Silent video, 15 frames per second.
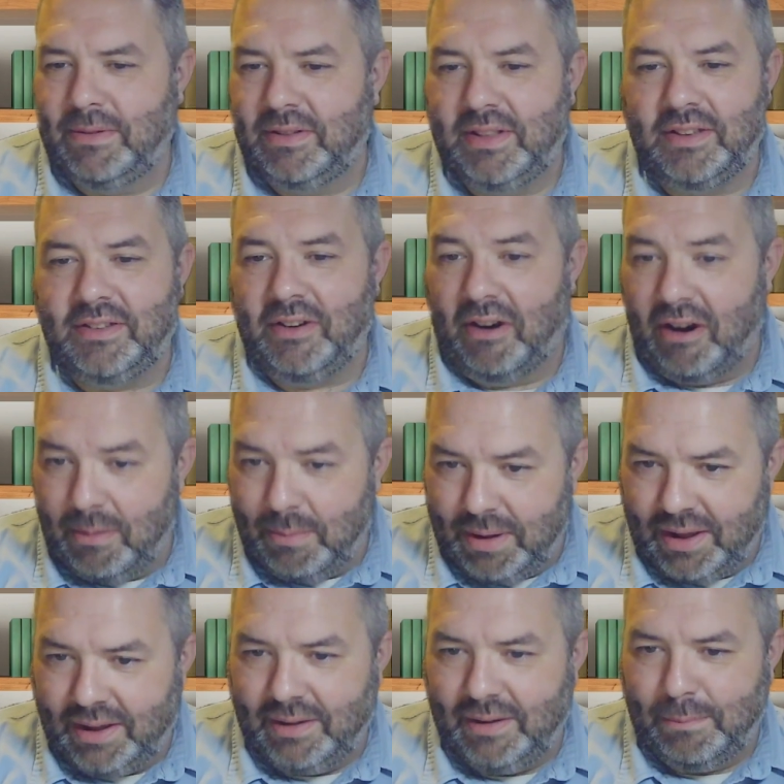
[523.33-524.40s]

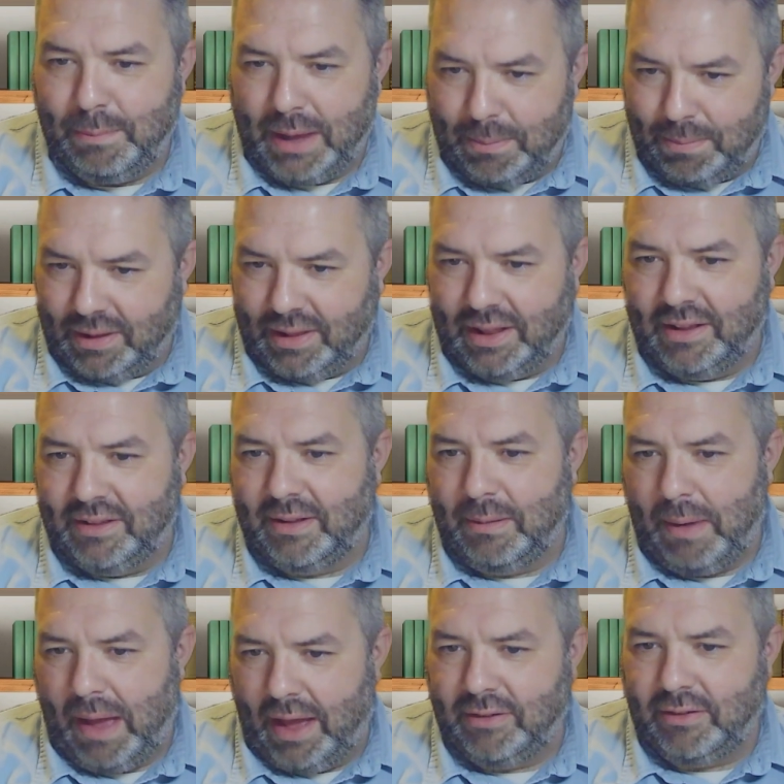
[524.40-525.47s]
disarming people is the
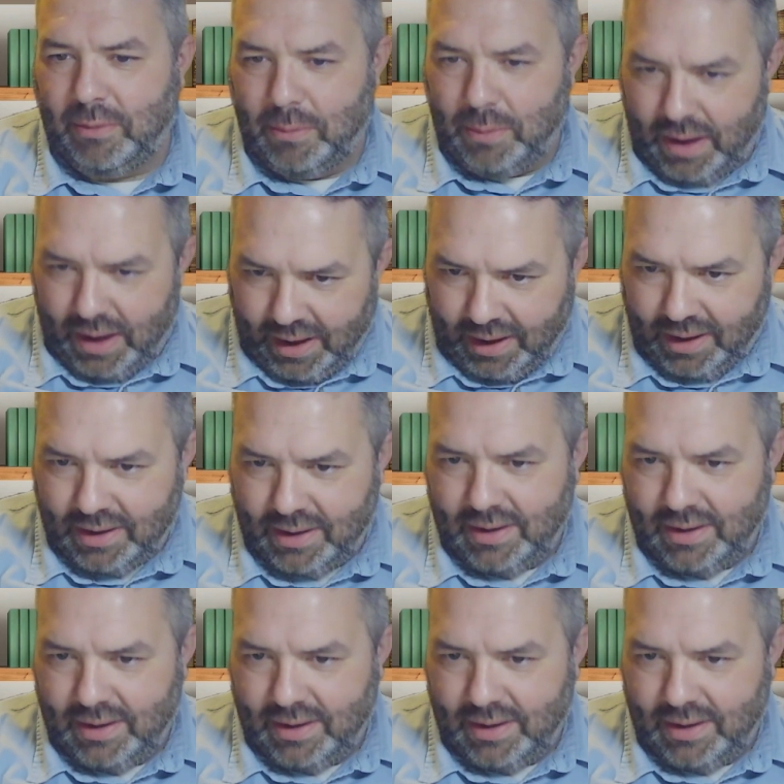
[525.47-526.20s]
best way.